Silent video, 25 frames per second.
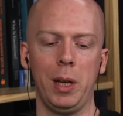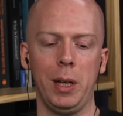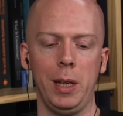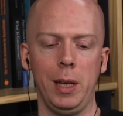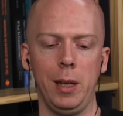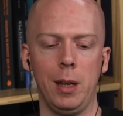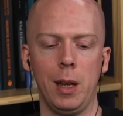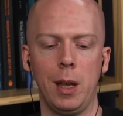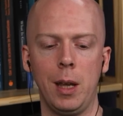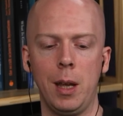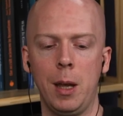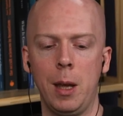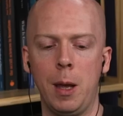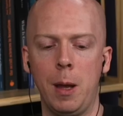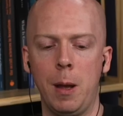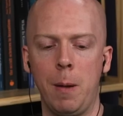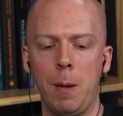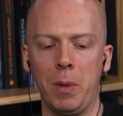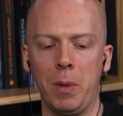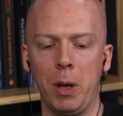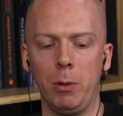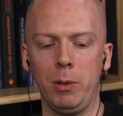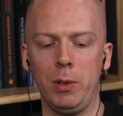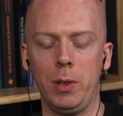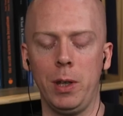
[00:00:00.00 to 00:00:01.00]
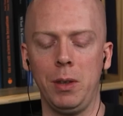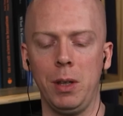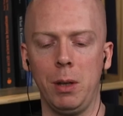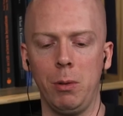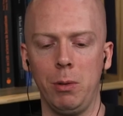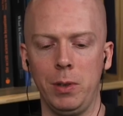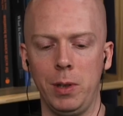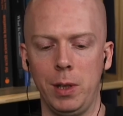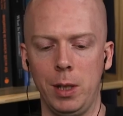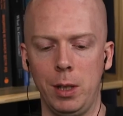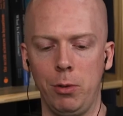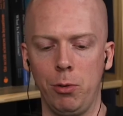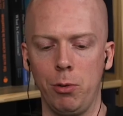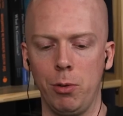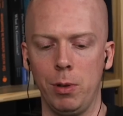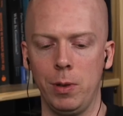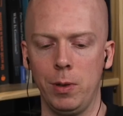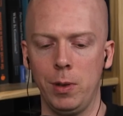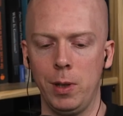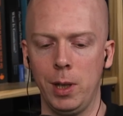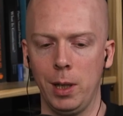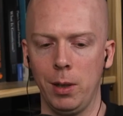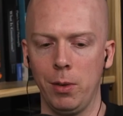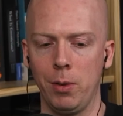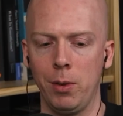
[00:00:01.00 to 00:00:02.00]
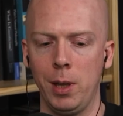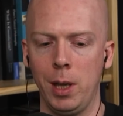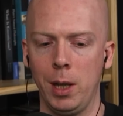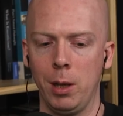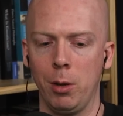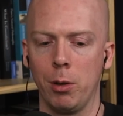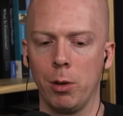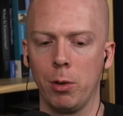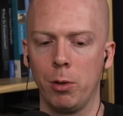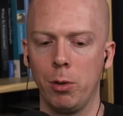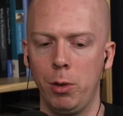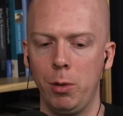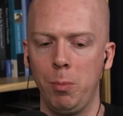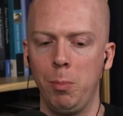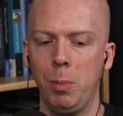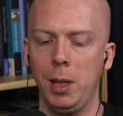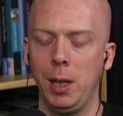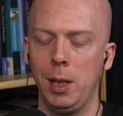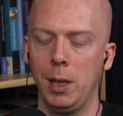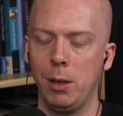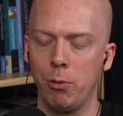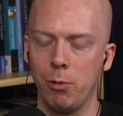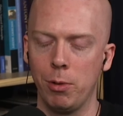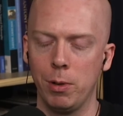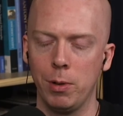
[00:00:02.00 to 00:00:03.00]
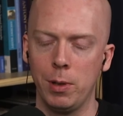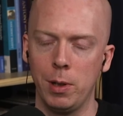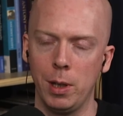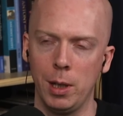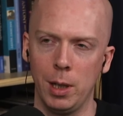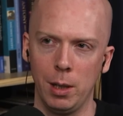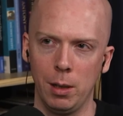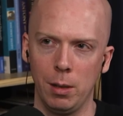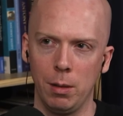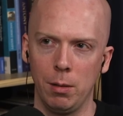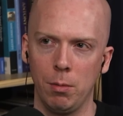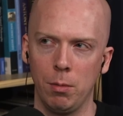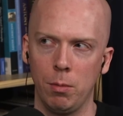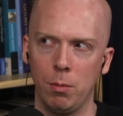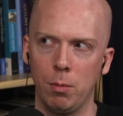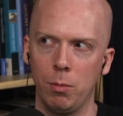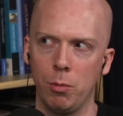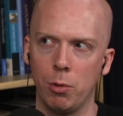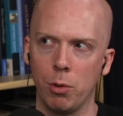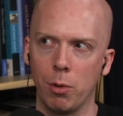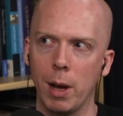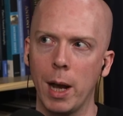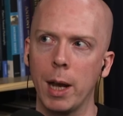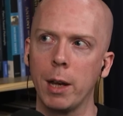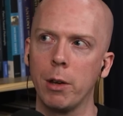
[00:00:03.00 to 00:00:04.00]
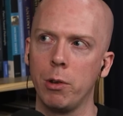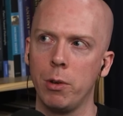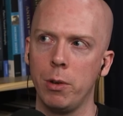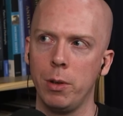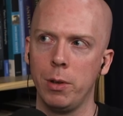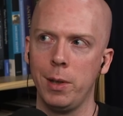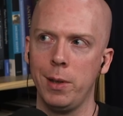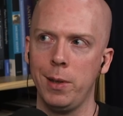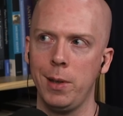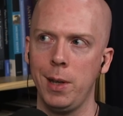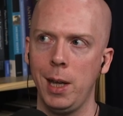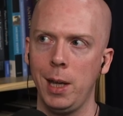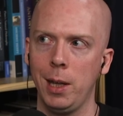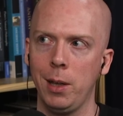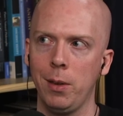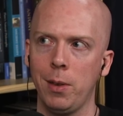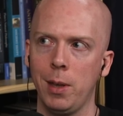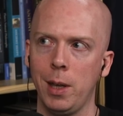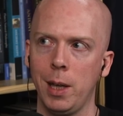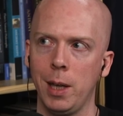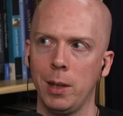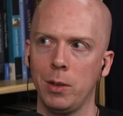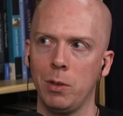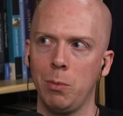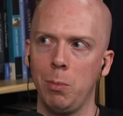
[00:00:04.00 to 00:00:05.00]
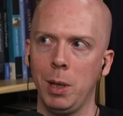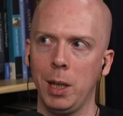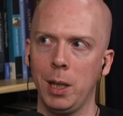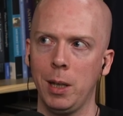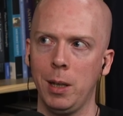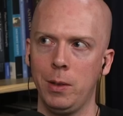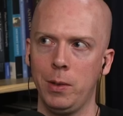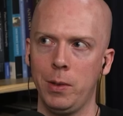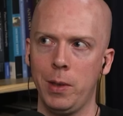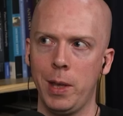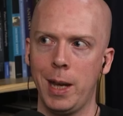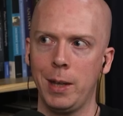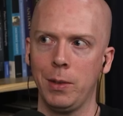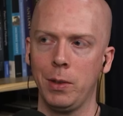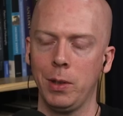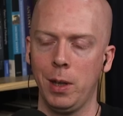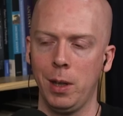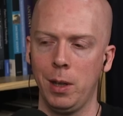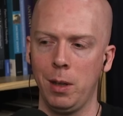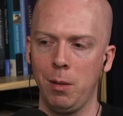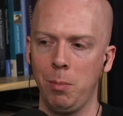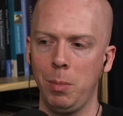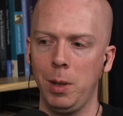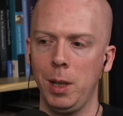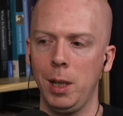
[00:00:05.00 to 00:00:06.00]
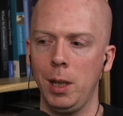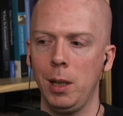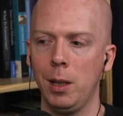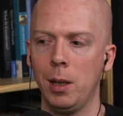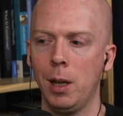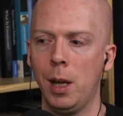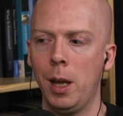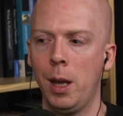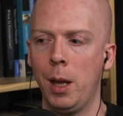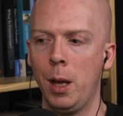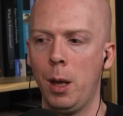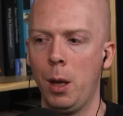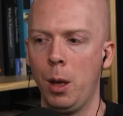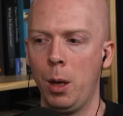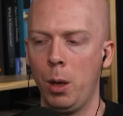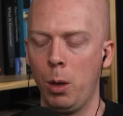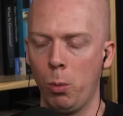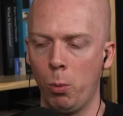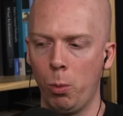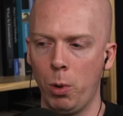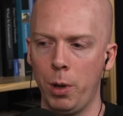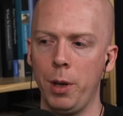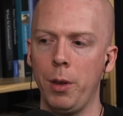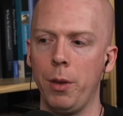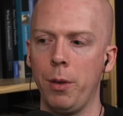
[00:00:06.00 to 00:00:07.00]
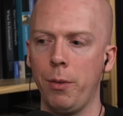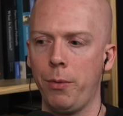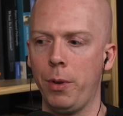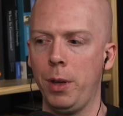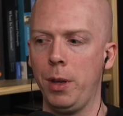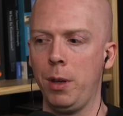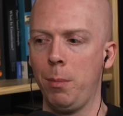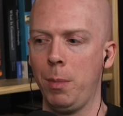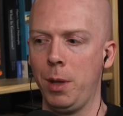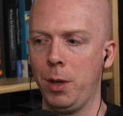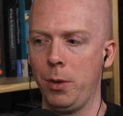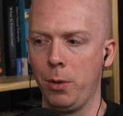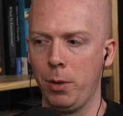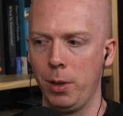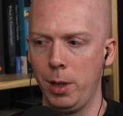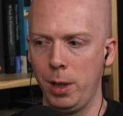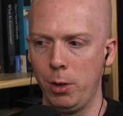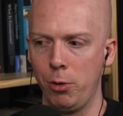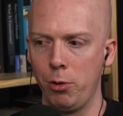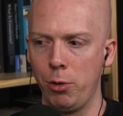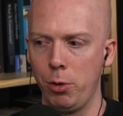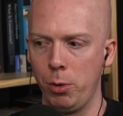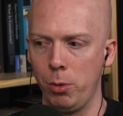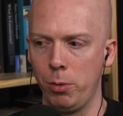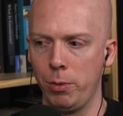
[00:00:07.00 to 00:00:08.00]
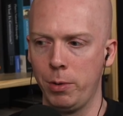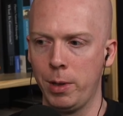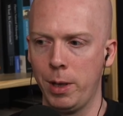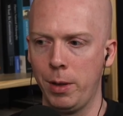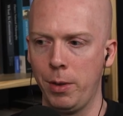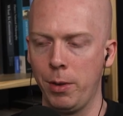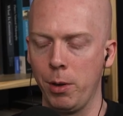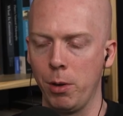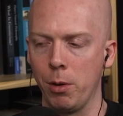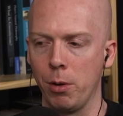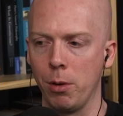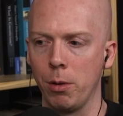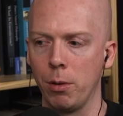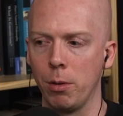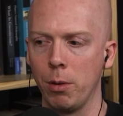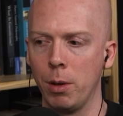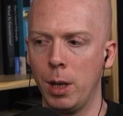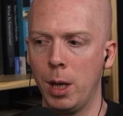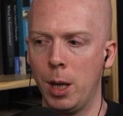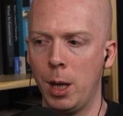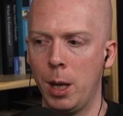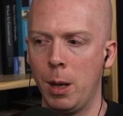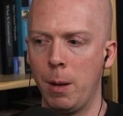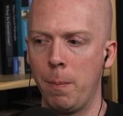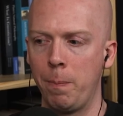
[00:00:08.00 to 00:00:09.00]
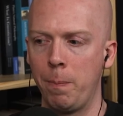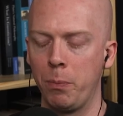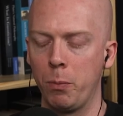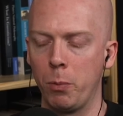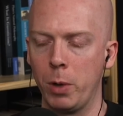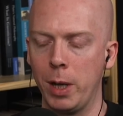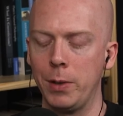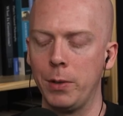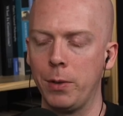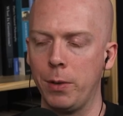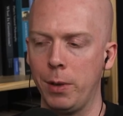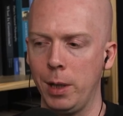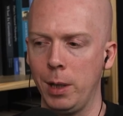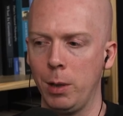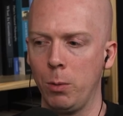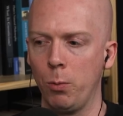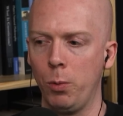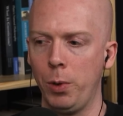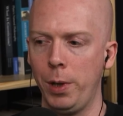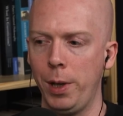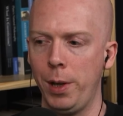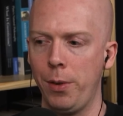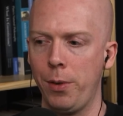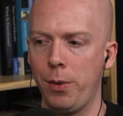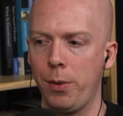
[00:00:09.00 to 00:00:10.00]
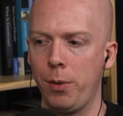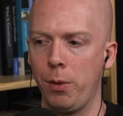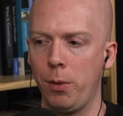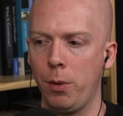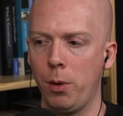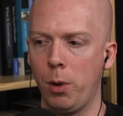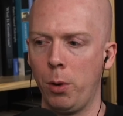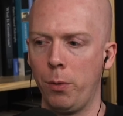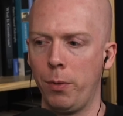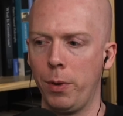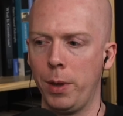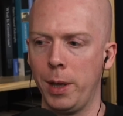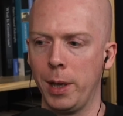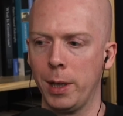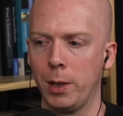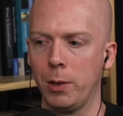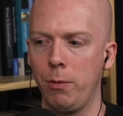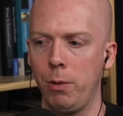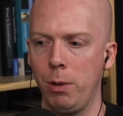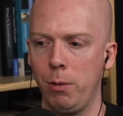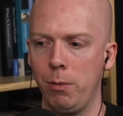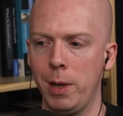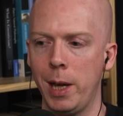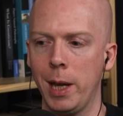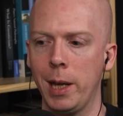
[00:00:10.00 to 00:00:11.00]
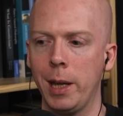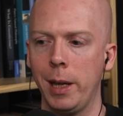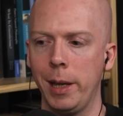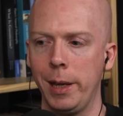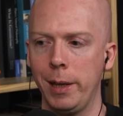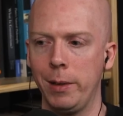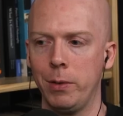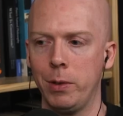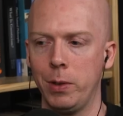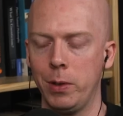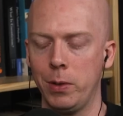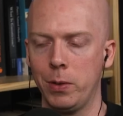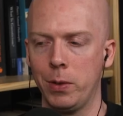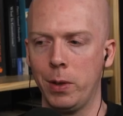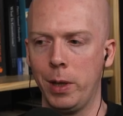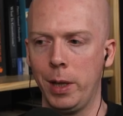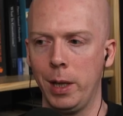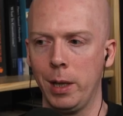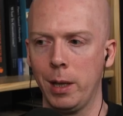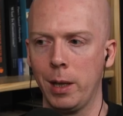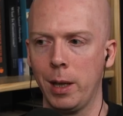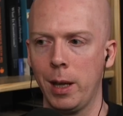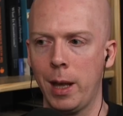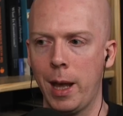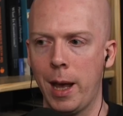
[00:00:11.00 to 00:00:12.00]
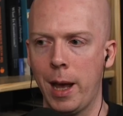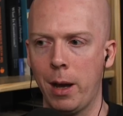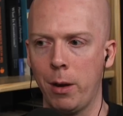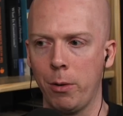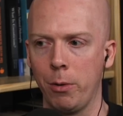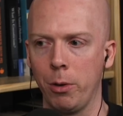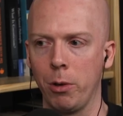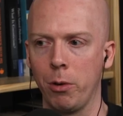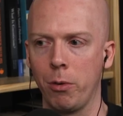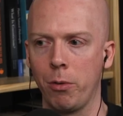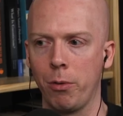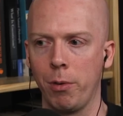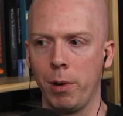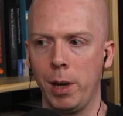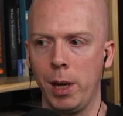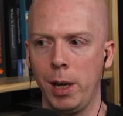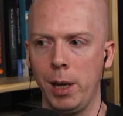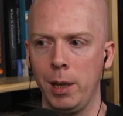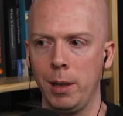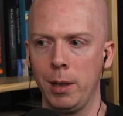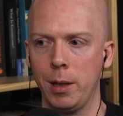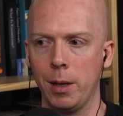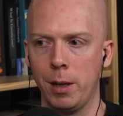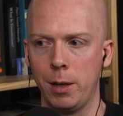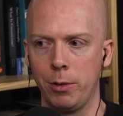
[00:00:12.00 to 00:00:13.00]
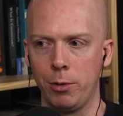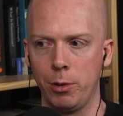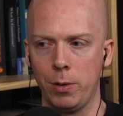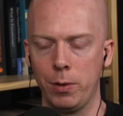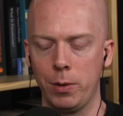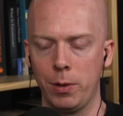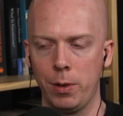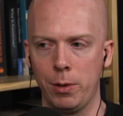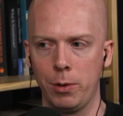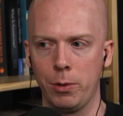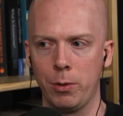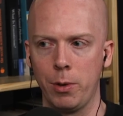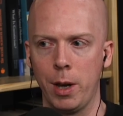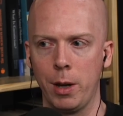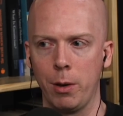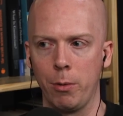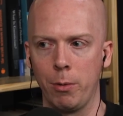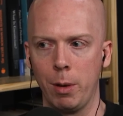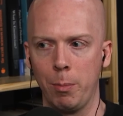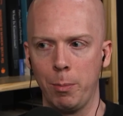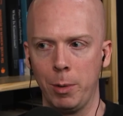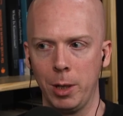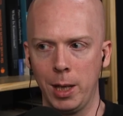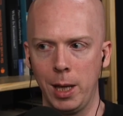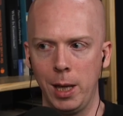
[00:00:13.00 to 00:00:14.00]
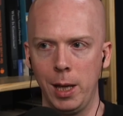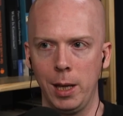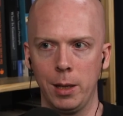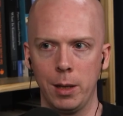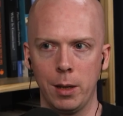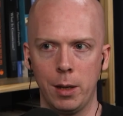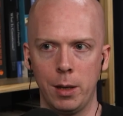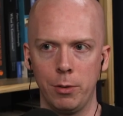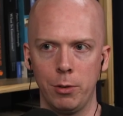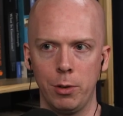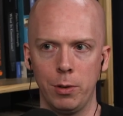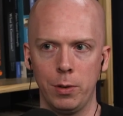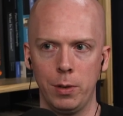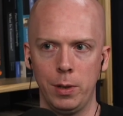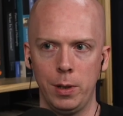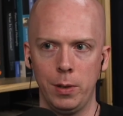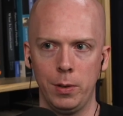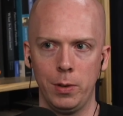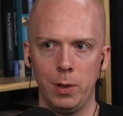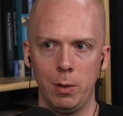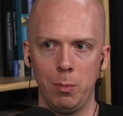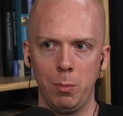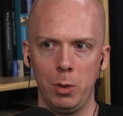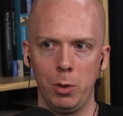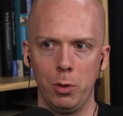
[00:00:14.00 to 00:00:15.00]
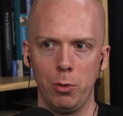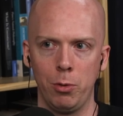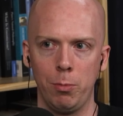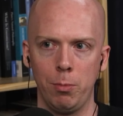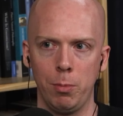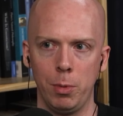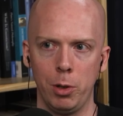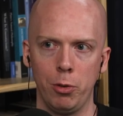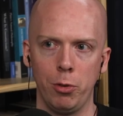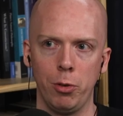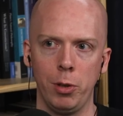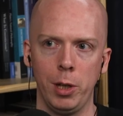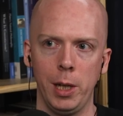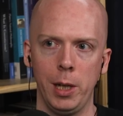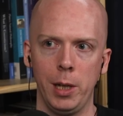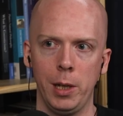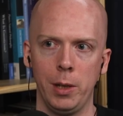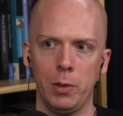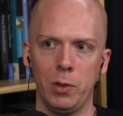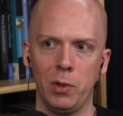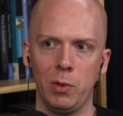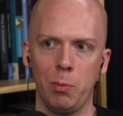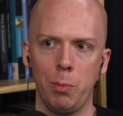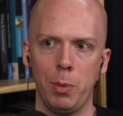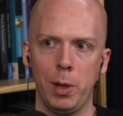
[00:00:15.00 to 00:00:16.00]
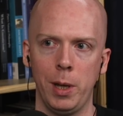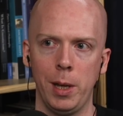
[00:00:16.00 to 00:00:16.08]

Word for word: But I always thought that was an interesting thing, or could be interesting direction to take things, because that's going to be one of the fundamental issues that they're wrestling with over the next few decades, is like how to create consciousness or how to replicate consciousness in ma machines.